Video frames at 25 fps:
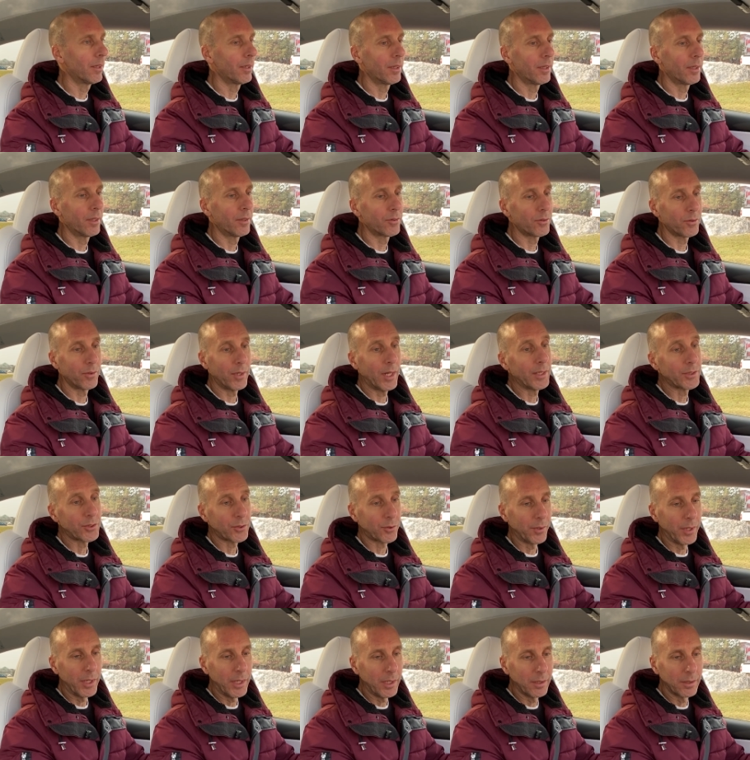So that's
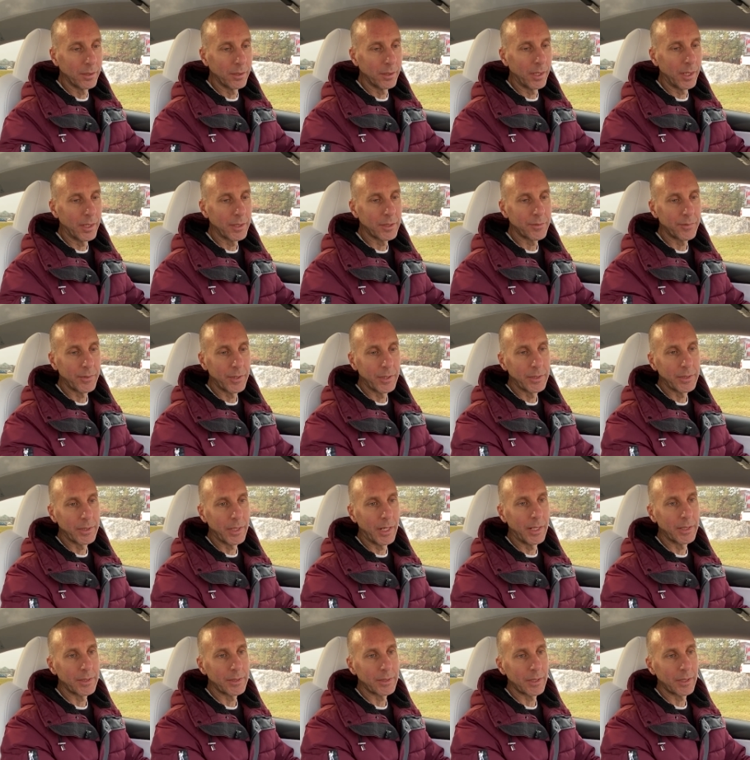great. That's
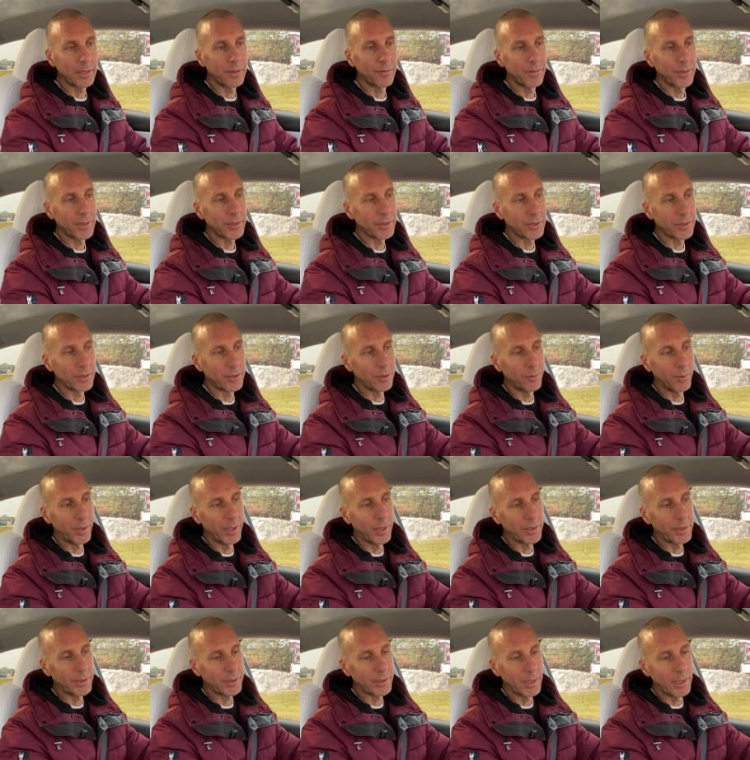fantastic. If this is the way
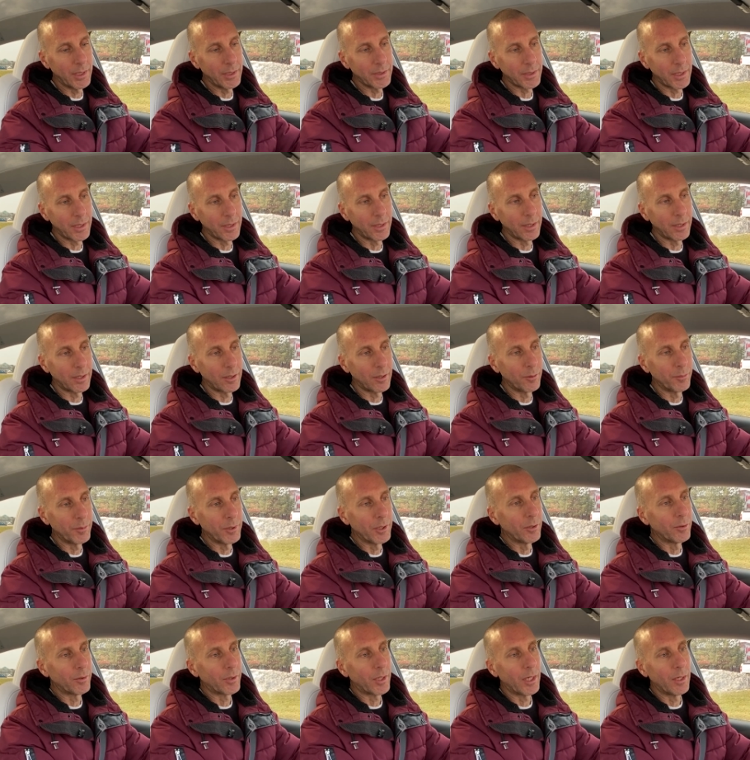it stays, I think I'll be
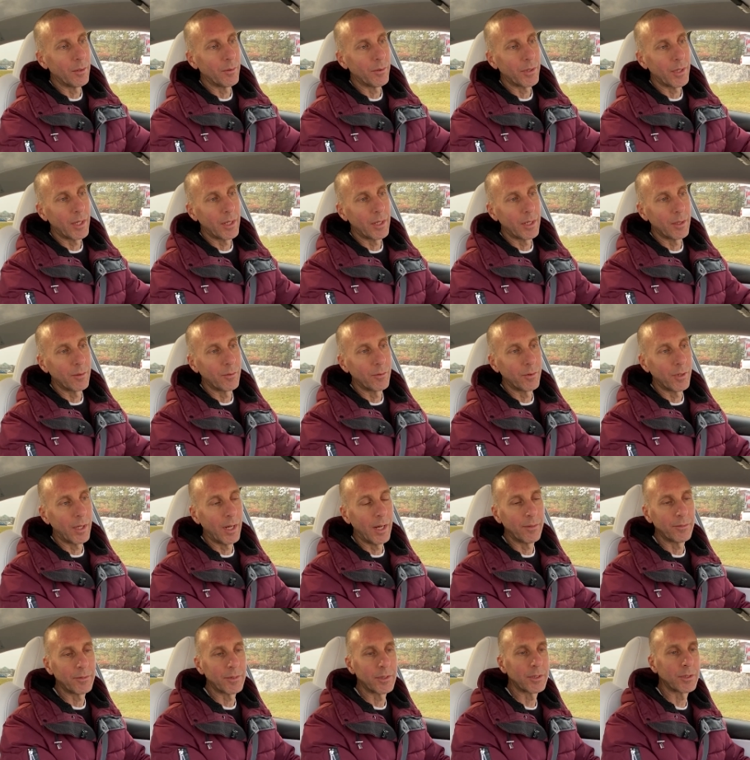okay with that and I won't
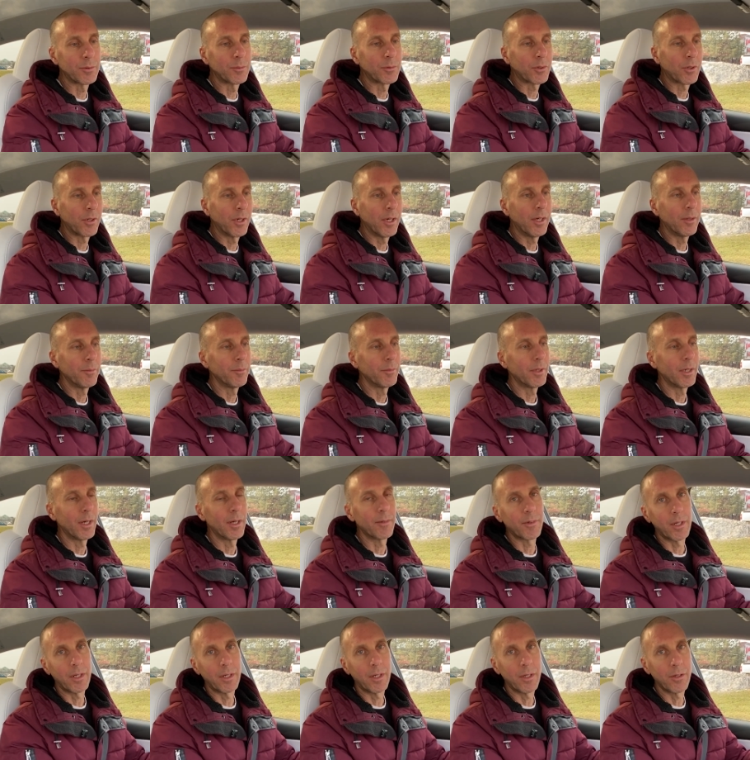have to subscribe. I've
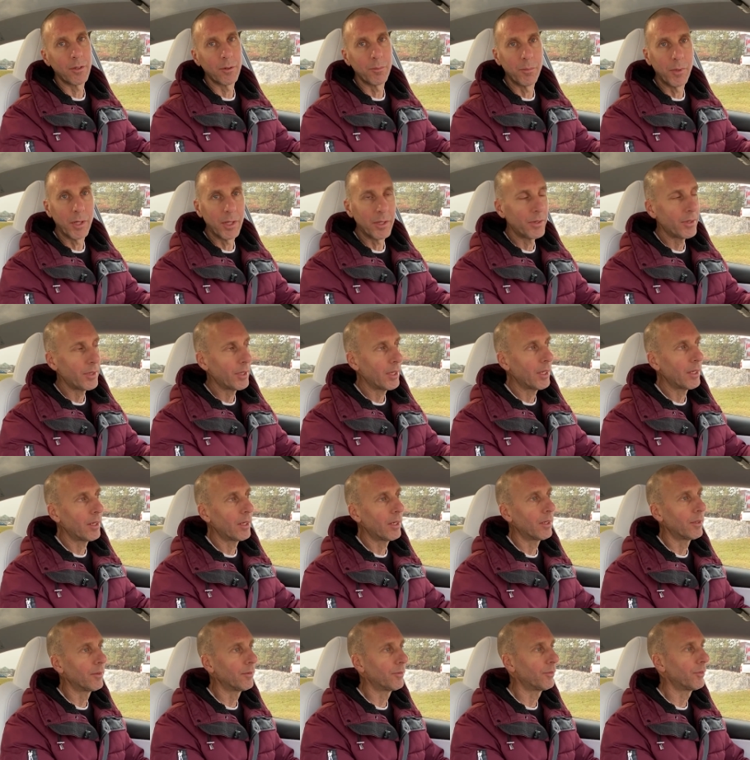got another month yet
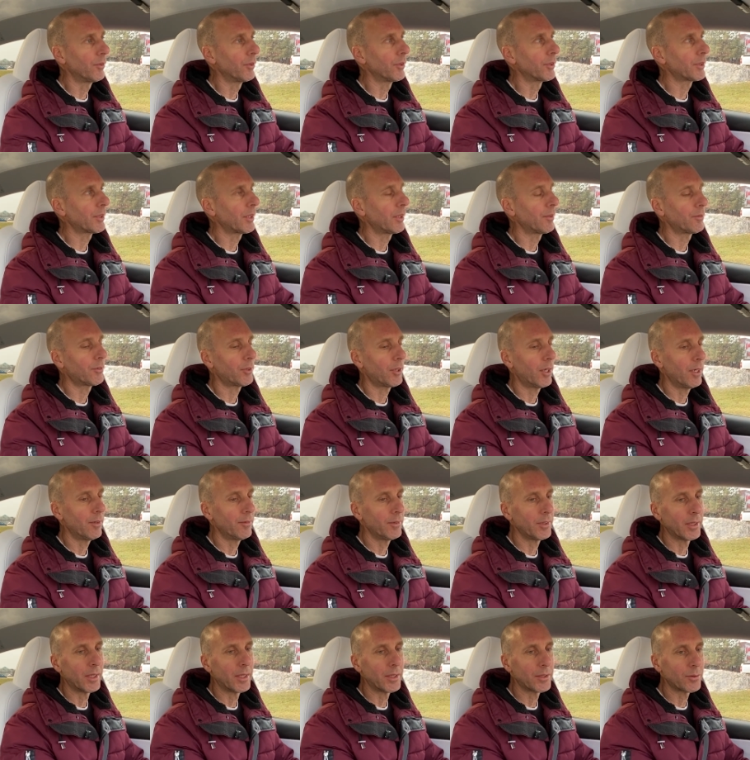of full
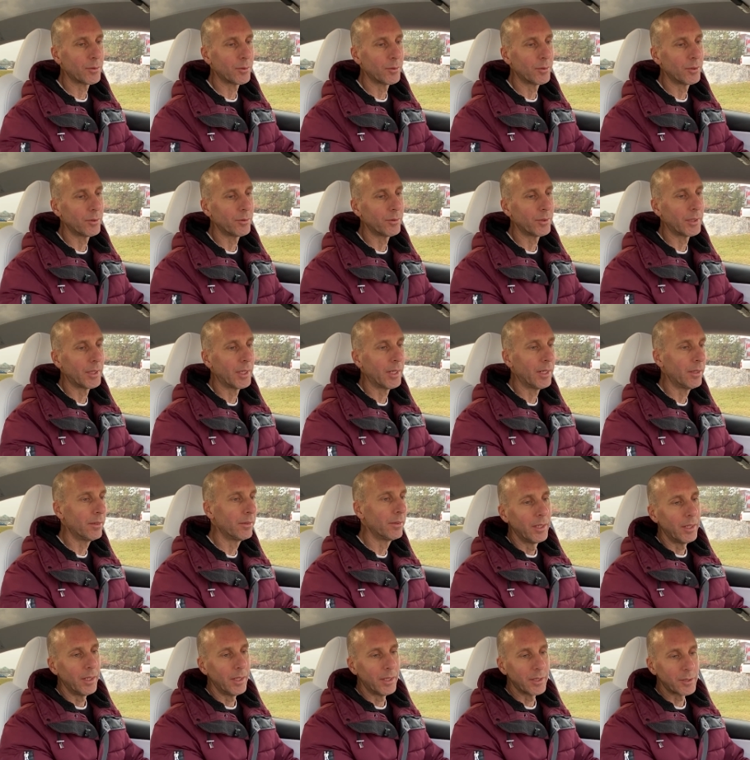self-driving. That's what we're doing now.
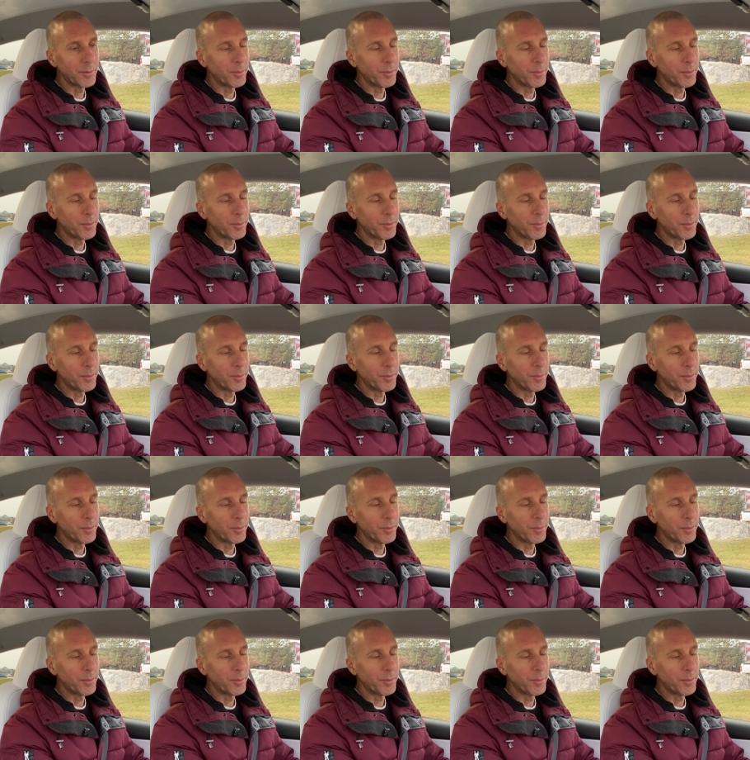It's